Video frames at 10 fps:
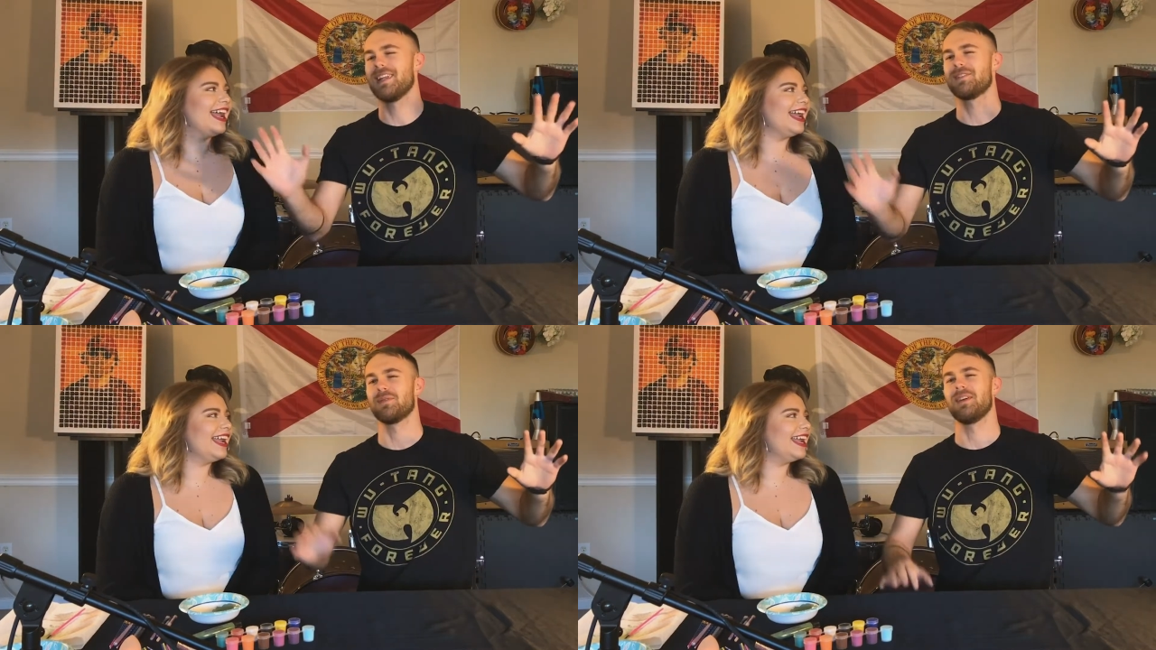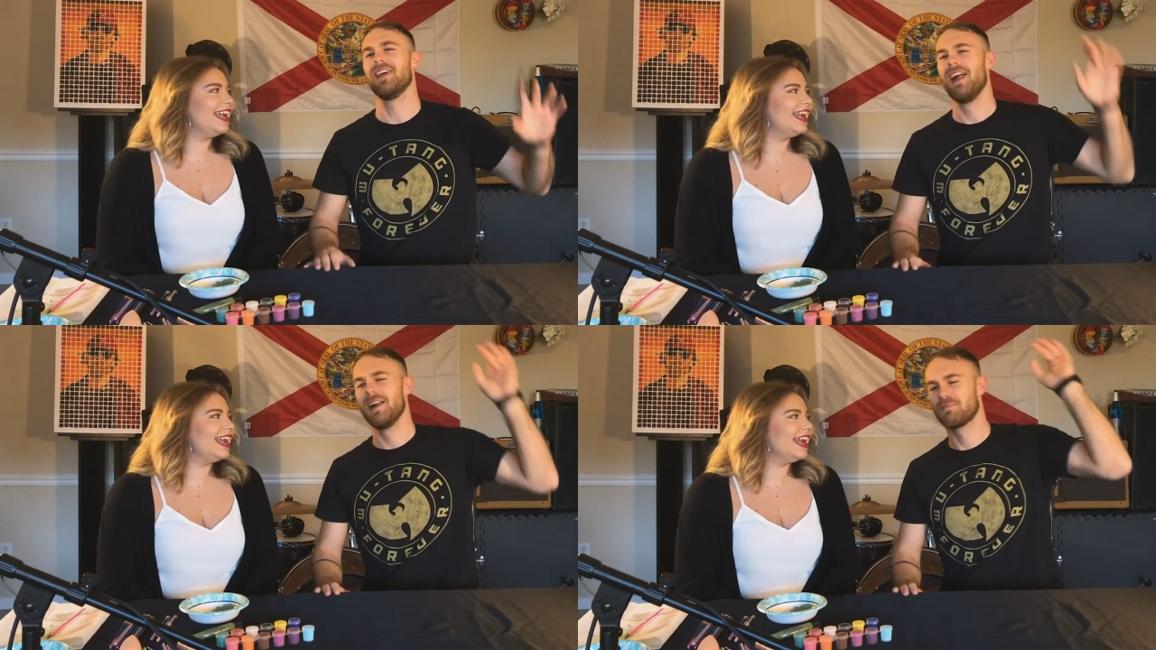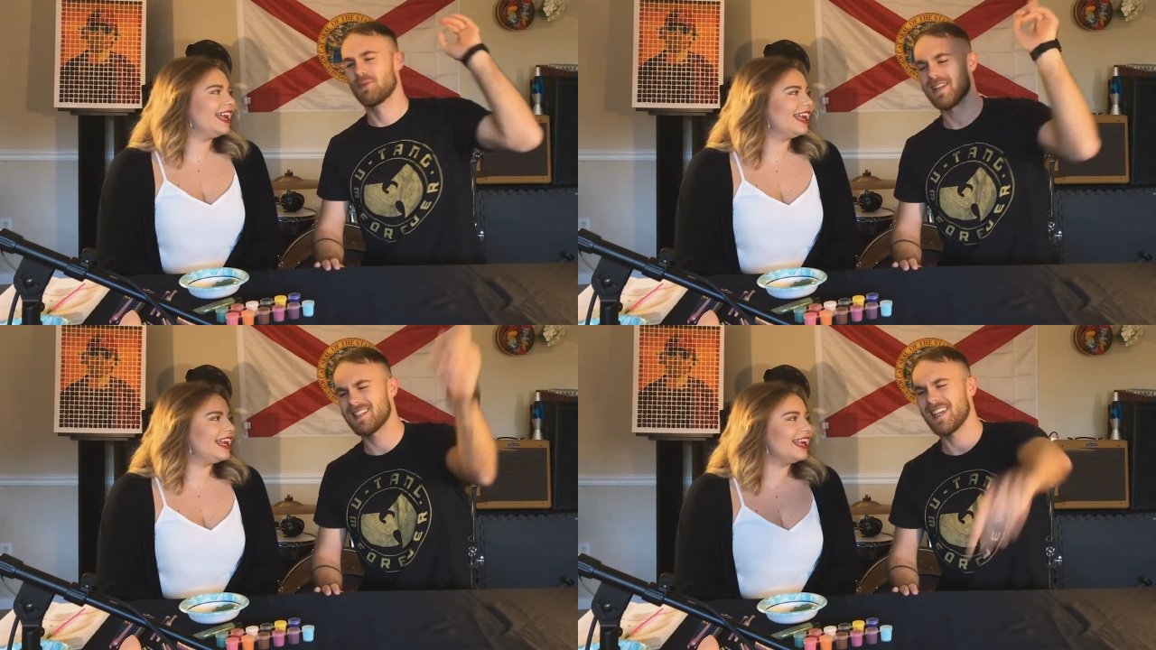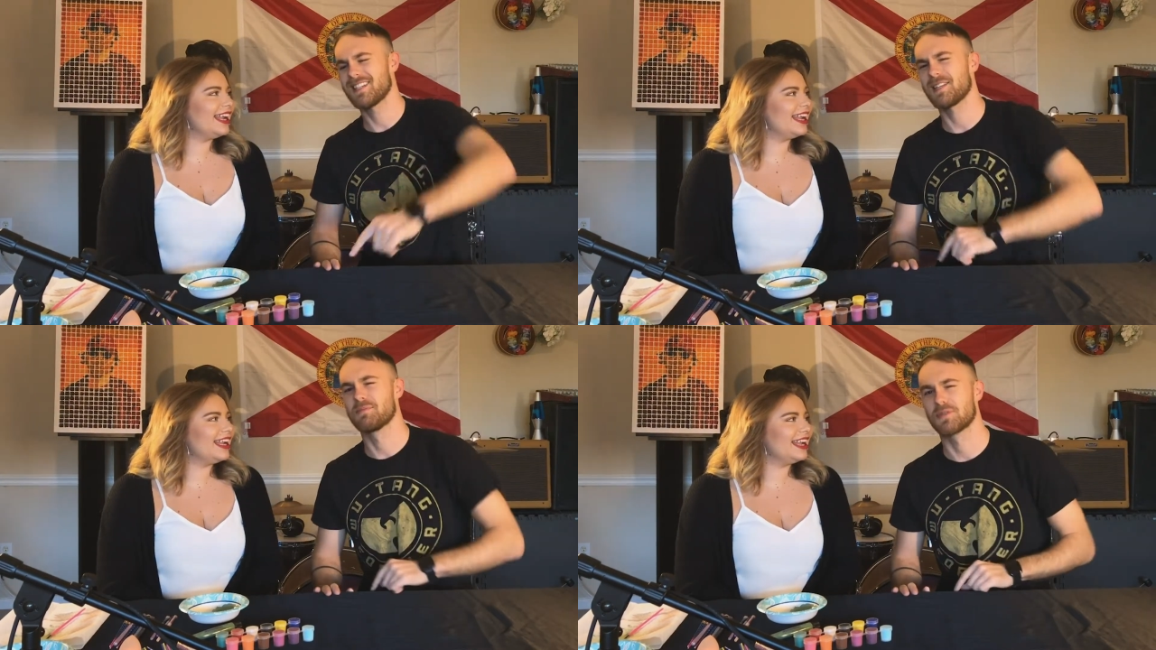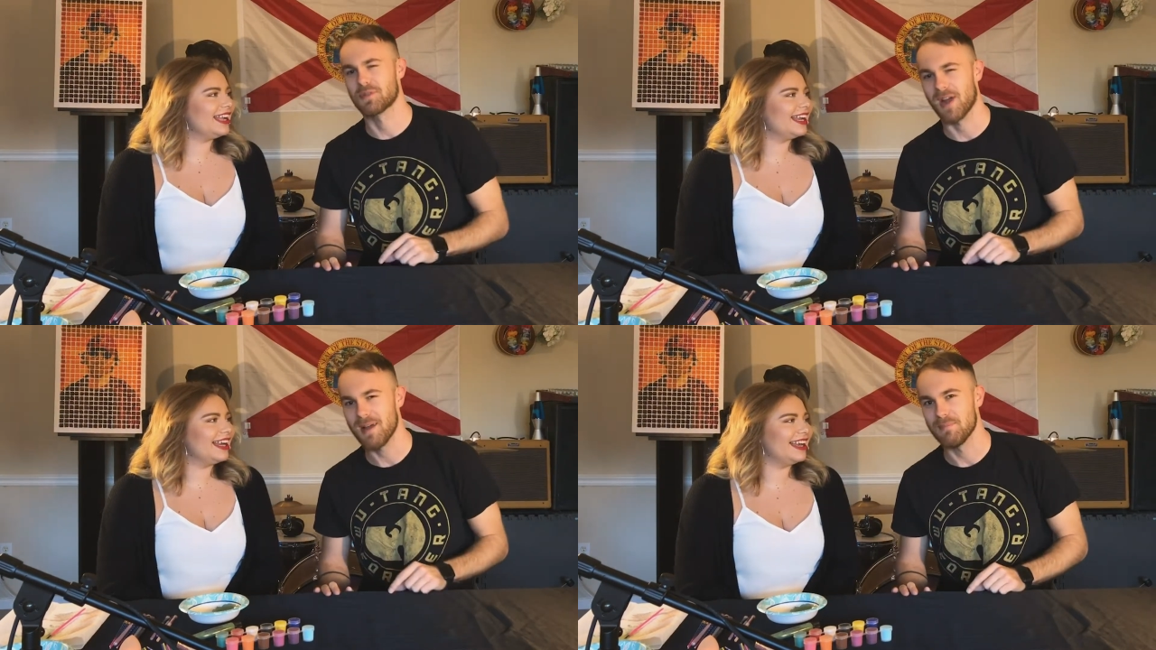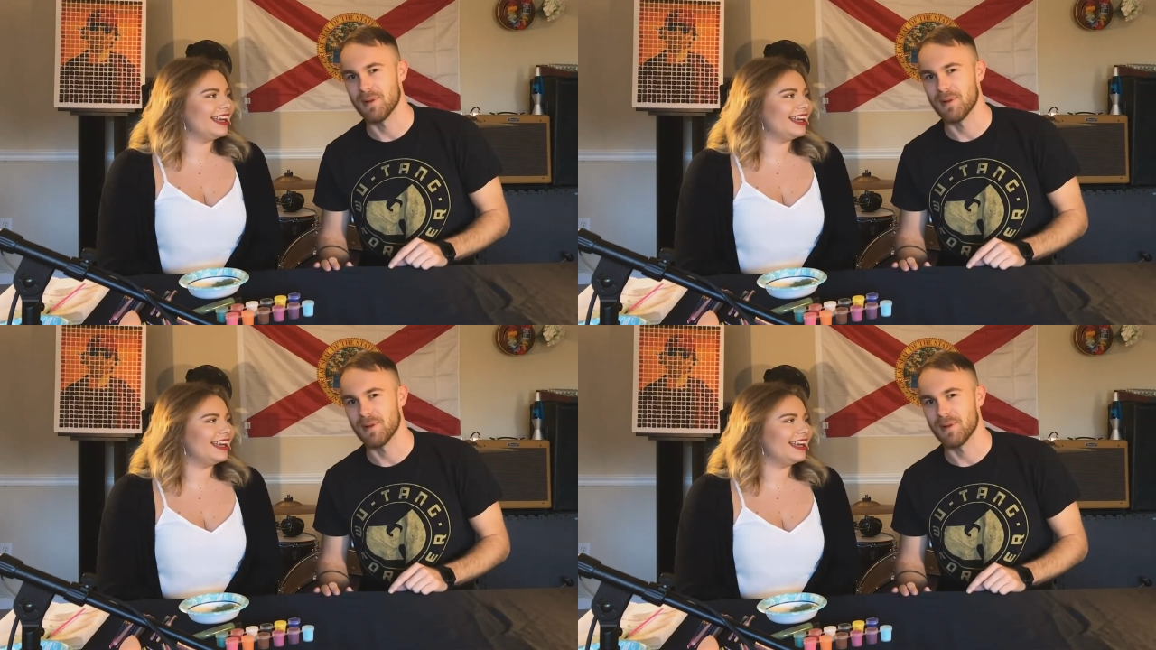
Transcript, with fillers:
Speaker 1: into it, press that subscribe